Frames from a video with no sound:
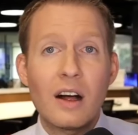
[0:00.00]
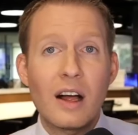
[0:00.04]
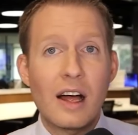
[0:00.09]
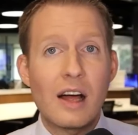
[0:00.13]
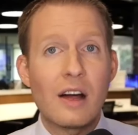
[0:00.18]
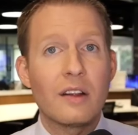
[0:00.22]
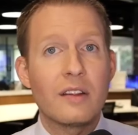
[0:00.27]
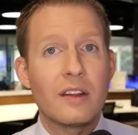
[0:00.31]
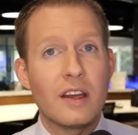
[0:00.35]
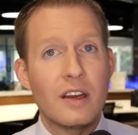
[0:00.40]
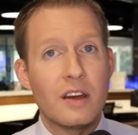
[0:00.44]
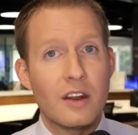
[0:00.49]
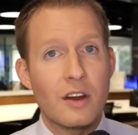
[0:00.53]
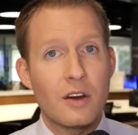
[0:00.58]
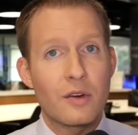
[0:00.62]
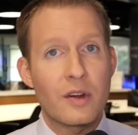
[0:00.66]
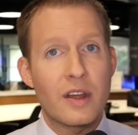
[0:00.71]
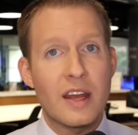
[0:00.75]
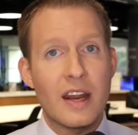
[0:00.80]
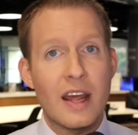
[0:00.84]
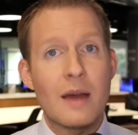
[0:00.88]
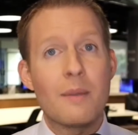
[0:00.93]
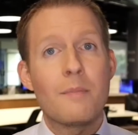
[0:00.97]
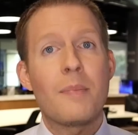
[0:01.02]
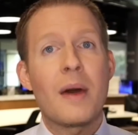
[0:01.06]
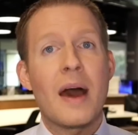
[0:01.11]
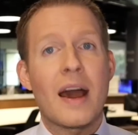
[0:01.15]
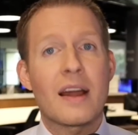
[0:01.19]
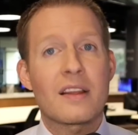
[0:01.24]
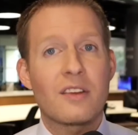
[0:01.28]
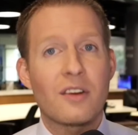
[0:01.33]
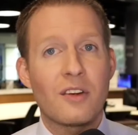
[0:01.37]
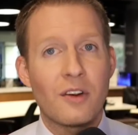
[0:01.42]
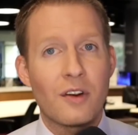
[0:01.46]
El Niño can
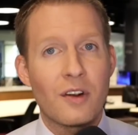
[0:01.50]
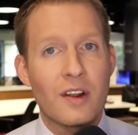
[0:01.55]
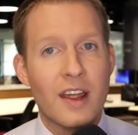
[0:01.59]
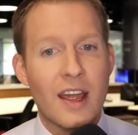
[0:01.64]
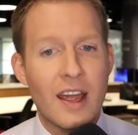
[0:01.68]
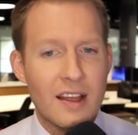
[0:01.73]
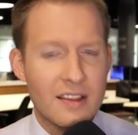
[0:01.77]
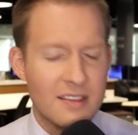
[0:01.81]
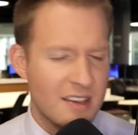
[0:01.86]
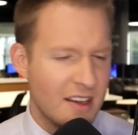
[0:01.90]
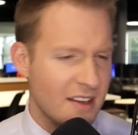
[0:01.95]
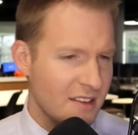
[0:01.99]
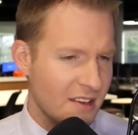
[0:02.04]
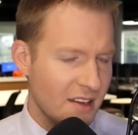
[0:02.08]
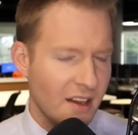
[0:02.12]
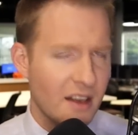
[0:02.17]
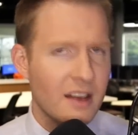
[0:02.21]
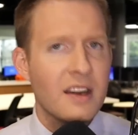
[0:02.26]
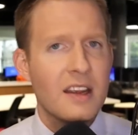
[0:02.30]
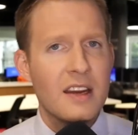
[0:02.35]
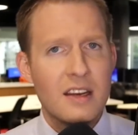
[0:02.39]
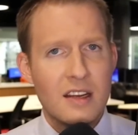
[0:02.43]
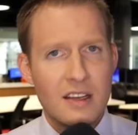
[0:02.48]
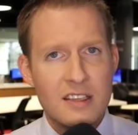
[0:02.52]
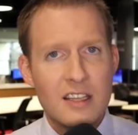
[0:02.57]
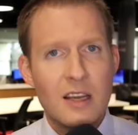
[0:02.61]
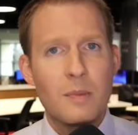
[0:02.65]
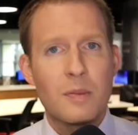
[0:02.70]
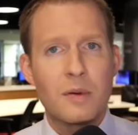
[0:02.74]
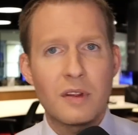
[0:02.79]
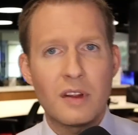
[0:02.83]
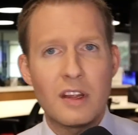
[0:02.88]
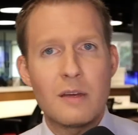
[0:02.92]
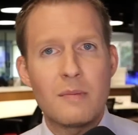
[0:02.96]
impact the hurricane season. La Niña
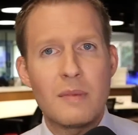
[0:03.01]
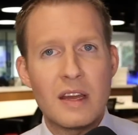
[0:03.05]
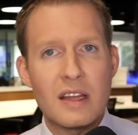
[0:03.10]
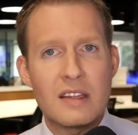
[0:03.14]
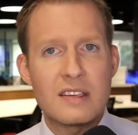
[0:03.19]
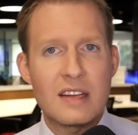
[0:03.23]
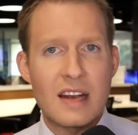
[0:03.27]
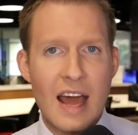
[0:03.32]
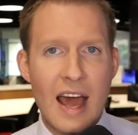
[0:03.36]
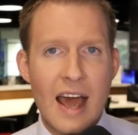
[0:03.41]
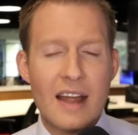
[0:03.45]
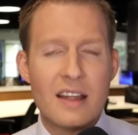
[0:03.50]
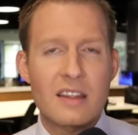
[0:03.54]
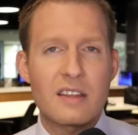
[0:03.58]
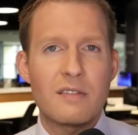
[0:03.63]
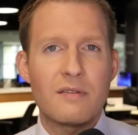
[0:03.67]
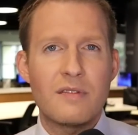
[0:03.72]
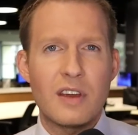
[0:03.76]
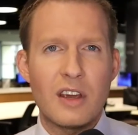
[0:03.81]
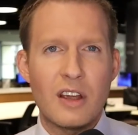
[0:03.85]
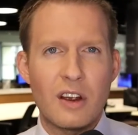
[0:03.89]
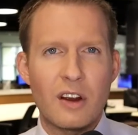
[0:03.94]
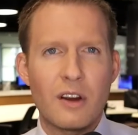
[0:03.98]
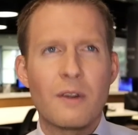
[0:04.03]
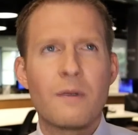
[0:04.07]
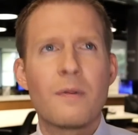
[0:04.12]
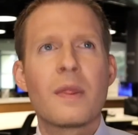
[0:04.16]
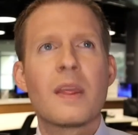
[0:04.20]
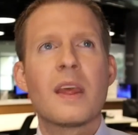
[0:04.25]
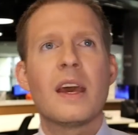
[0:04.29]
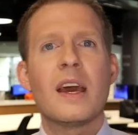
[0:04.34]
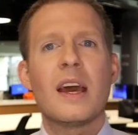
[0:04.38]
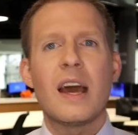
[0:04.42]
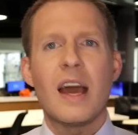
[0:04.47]
typically means an active year.
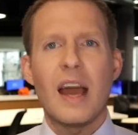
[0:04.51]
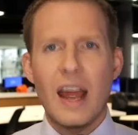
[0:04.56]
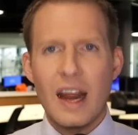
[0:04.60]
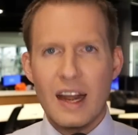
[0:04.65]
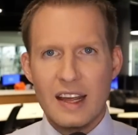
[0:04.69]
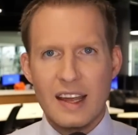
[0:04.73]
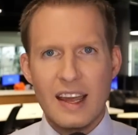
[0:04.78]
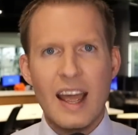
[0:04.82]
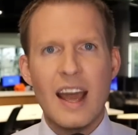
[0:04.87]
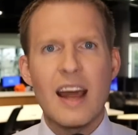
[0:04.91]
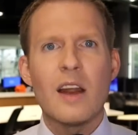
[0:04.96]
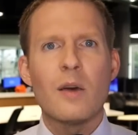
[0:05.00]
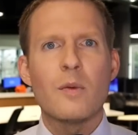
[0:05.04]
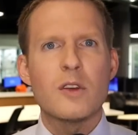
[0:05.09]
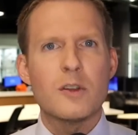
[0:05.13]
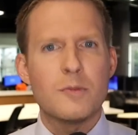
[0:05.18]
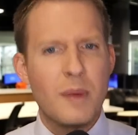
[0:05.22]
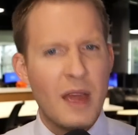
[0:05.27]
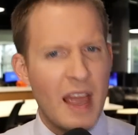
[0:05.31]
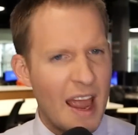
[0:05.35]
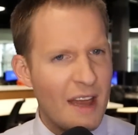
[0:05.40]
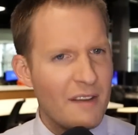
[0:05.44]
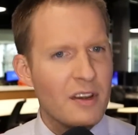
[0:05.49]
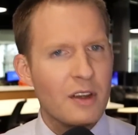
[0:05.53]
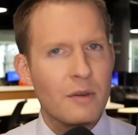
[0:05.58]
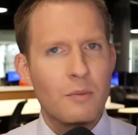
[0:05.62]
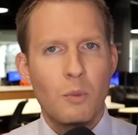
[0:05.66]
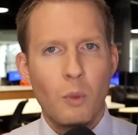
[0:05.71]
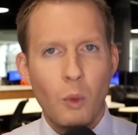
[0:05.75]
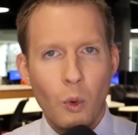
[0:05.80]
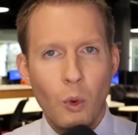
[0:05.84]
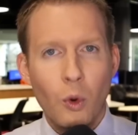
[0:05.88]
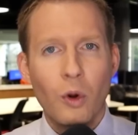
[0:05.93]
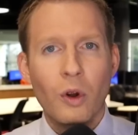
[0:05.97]
And again, it was behaving
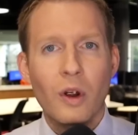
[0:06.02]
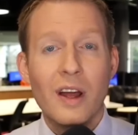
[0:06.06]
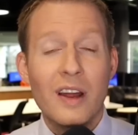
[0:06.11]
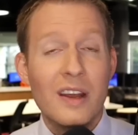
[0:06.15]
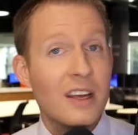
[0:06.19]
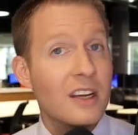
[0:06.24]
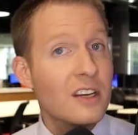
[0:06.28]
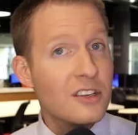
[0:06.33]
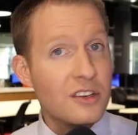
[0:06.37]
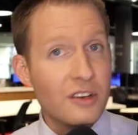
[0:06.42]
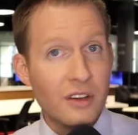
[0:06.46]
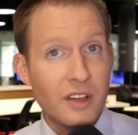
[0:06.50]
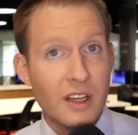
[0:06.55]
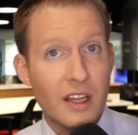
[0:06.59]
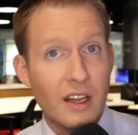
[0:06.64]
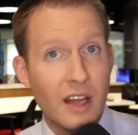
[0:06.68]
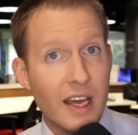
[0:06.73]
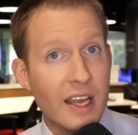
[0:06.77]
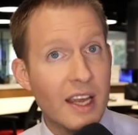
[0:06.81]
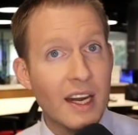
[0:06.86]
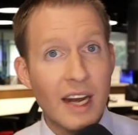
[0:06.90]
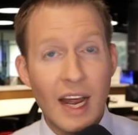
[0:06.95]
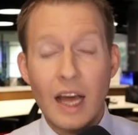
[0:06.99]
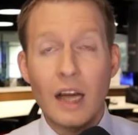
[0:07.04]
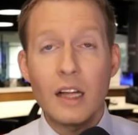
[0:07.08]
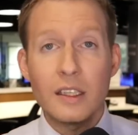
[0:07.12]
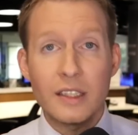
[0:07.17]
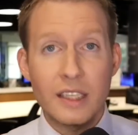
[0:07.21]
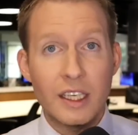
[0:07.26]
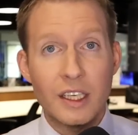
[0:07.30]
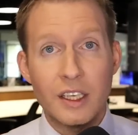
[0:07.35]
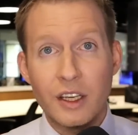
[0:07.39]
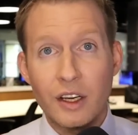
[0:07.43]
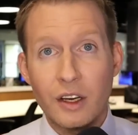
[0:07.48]
more initially like an El
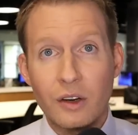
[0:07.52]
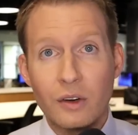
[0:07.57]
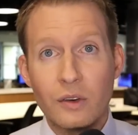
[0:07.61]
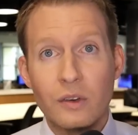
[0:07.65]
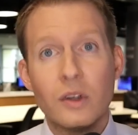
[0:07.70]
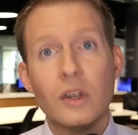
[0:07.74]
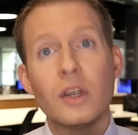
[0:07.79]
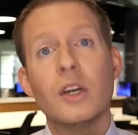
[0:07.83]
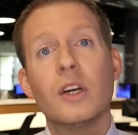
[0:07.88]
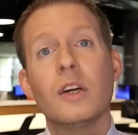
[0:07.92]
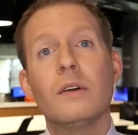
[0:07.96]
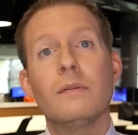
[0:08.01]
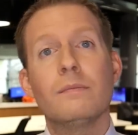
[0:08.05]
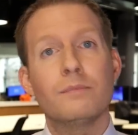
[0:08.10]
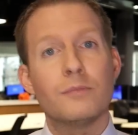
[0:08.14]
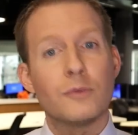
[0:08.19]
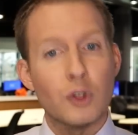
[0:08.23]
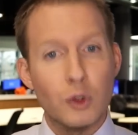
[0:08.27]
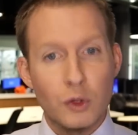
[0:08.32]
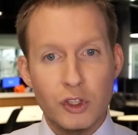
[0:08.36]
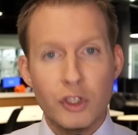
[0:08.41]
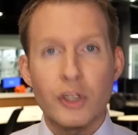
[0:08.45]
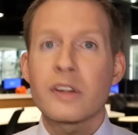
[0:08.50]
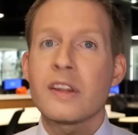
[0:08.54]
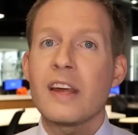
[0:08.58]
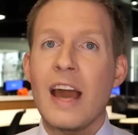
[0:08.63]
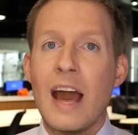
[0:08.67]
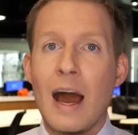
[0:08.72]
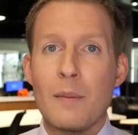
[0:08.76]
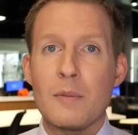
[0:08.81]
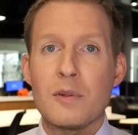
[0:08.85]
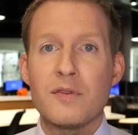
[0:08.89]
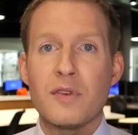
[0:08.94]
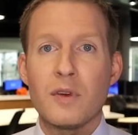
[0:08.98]
Niño. So it took the
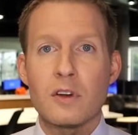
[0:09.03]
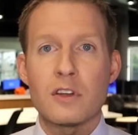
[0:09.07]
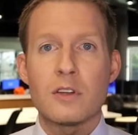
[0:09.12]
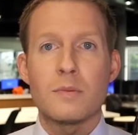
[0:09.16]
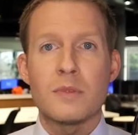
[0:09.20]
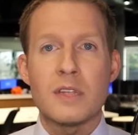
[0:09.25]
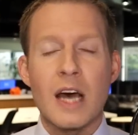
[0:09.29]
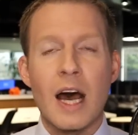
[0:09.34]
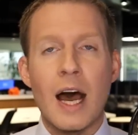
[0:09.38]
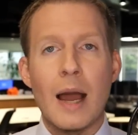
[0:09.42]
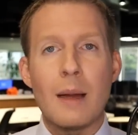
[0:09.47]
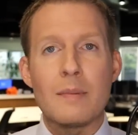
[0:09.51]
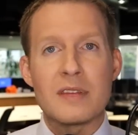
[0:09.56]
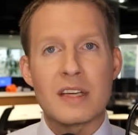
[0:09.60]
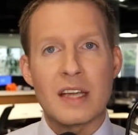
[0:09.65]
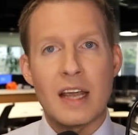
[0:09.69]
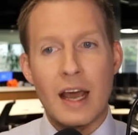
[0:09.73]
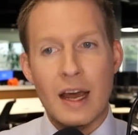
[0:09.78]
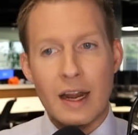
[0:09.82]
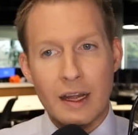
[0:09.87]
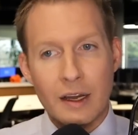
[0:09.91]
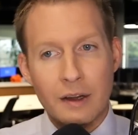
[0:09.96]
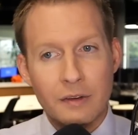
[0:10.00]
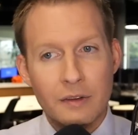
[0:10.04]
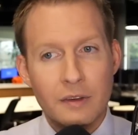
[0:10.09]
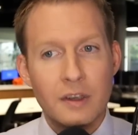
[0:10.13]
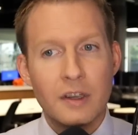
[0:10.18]
atmosphere some time to kind of